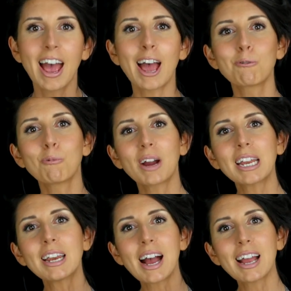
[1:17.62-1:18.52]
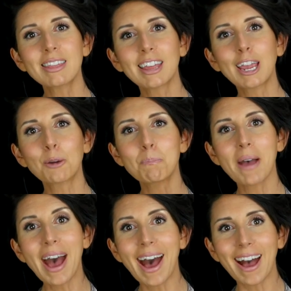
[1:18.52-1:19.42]
and when I think
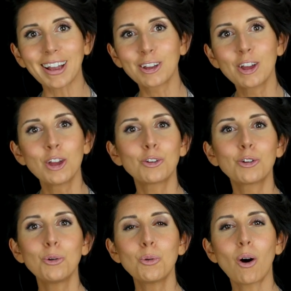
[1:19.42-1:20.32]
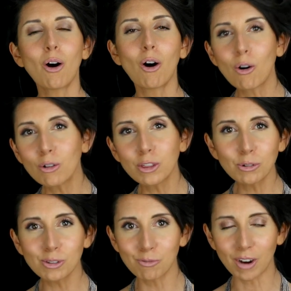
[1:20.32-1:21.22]
back to all
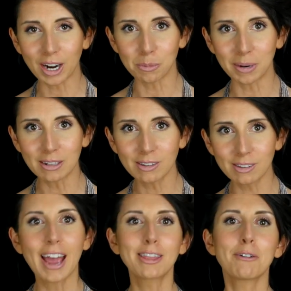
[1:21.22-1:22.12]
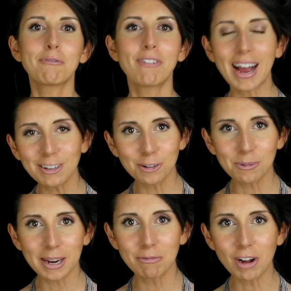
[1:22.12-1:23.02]
those environments and the vast
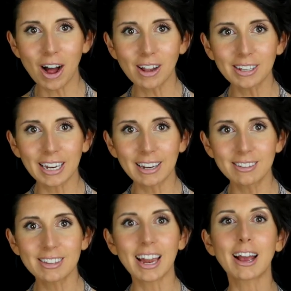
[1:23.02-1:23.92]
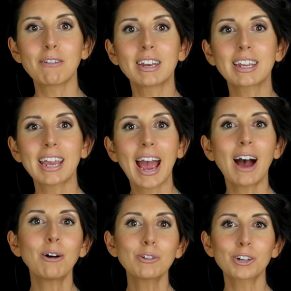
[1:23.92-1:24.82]
array of colleagues that I've
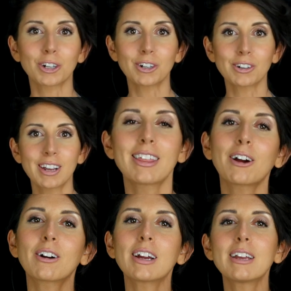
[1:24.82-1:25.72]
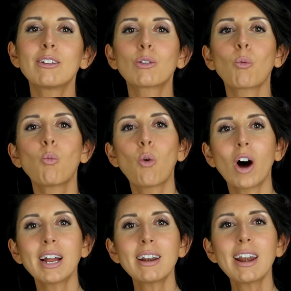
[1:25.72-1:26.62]
encountered, there is
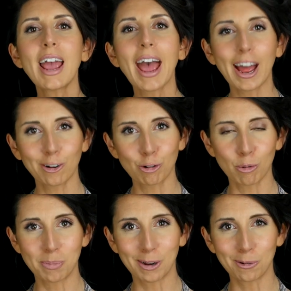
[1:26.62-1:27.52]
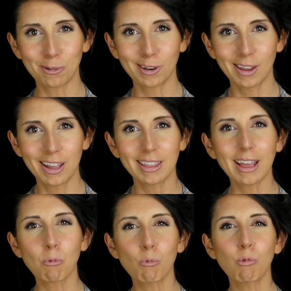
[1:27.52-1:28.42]
one attribute
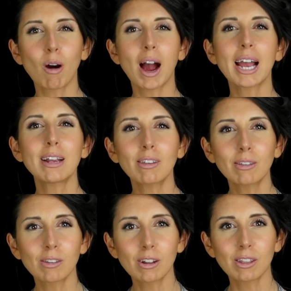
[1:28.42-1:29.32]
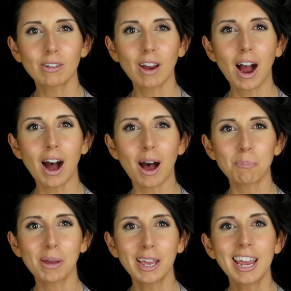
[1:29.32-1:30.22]
that rises to the
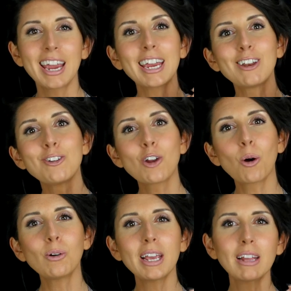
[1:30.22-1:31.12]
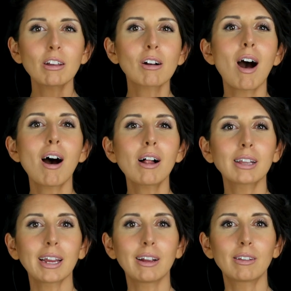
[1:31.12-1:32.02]
top in noting the
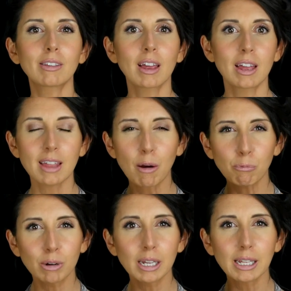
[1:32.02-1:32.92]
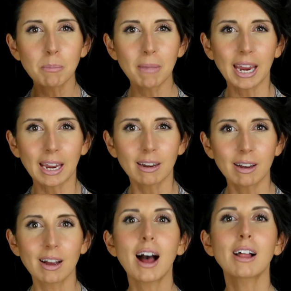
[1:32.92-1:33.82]
colleagues that really made
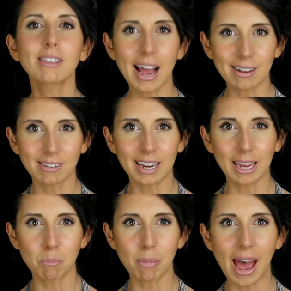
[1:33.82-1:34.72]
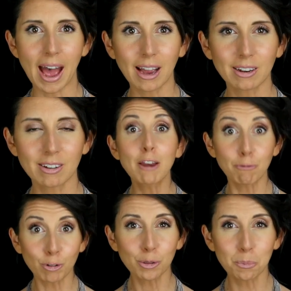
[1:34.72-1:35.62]
a lasting impact.
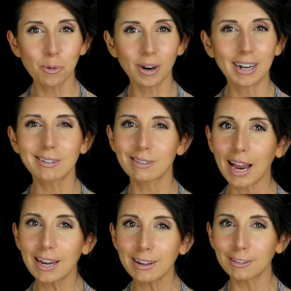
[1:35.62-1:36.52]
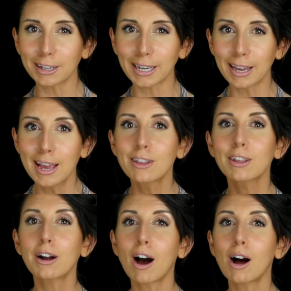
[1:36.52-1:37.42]
And furthermore, excitingly,
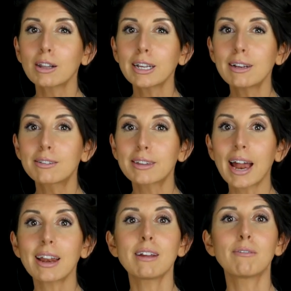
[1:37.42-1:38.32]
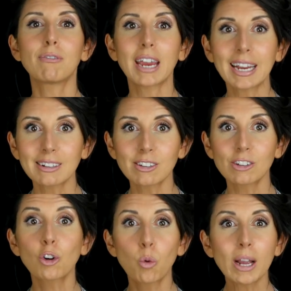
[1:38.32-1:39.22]
the colleagues that
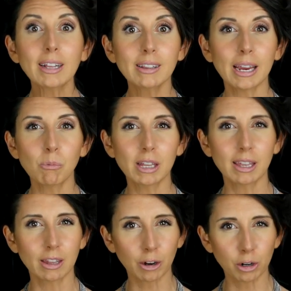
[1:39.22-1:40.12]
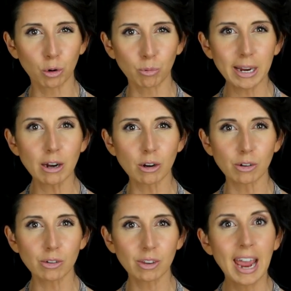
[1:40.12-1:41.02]
advanced quickly within their
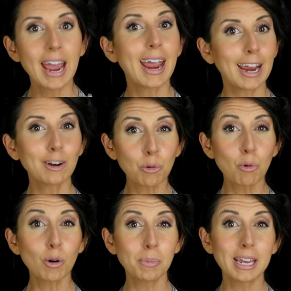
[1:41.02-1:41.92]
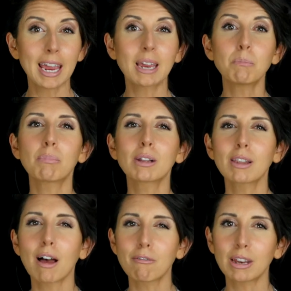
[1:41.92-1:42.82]
careers and or became
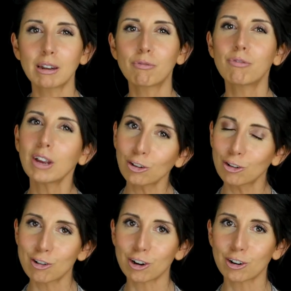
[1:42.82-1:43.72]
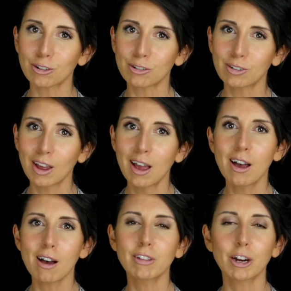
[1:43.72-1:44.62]
beloved fixtures
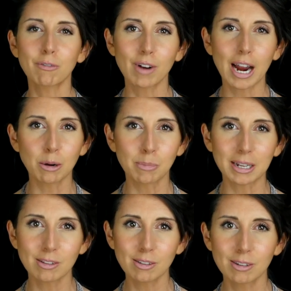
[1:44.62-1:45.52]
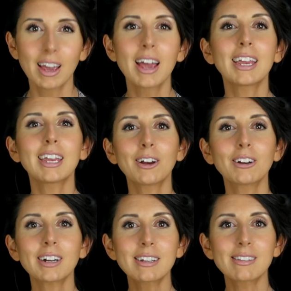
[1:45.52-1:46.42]
of their environments.
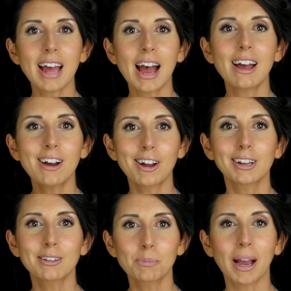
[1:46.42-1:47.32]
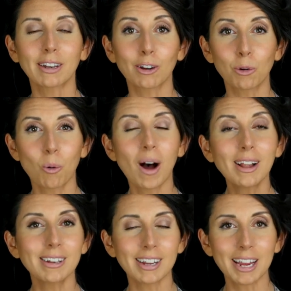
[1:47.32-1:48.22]
Here is that unexpected
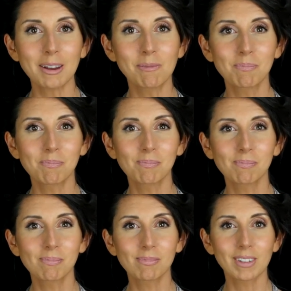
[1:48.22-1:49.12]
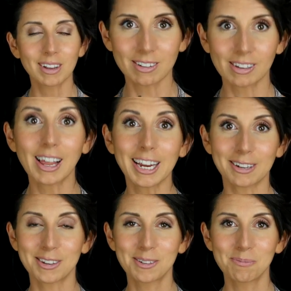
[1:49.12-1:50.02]
quality:
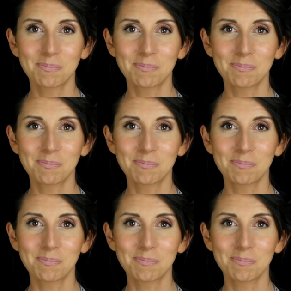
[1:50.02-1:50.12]
delight.